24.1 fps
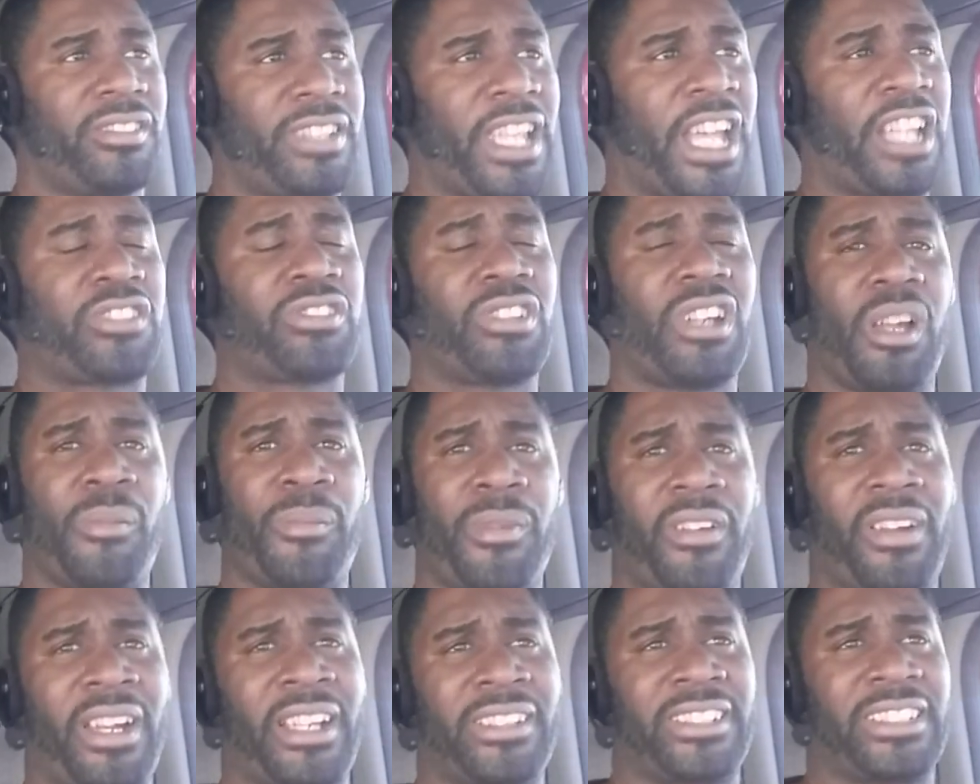That's what I
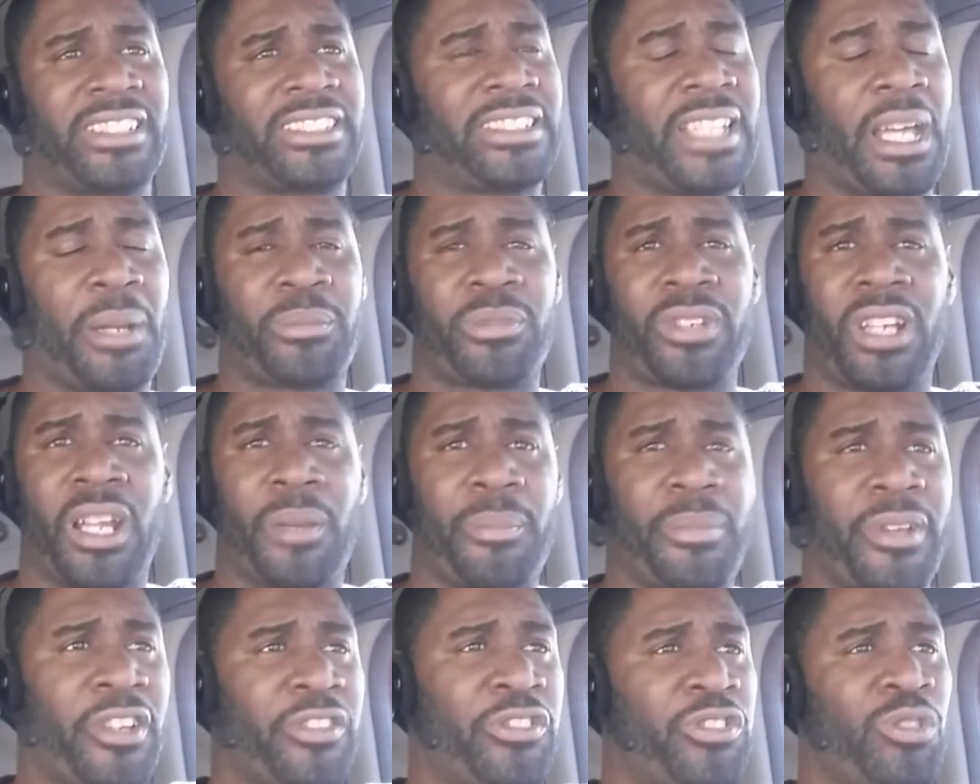mean when I say stop
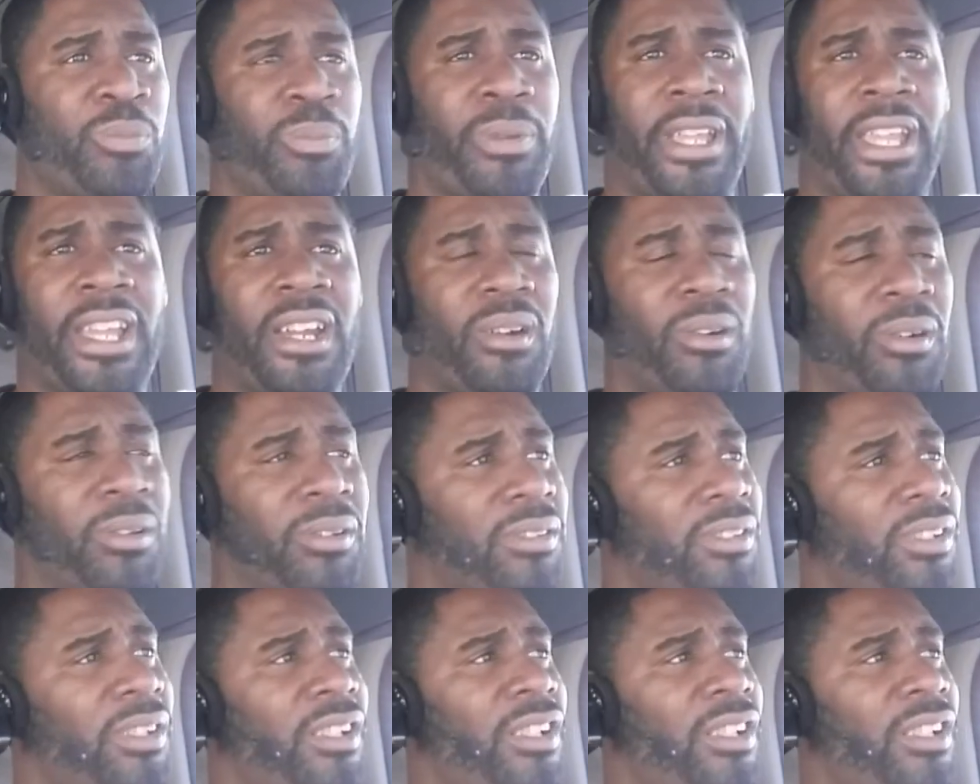trying to be a superhero.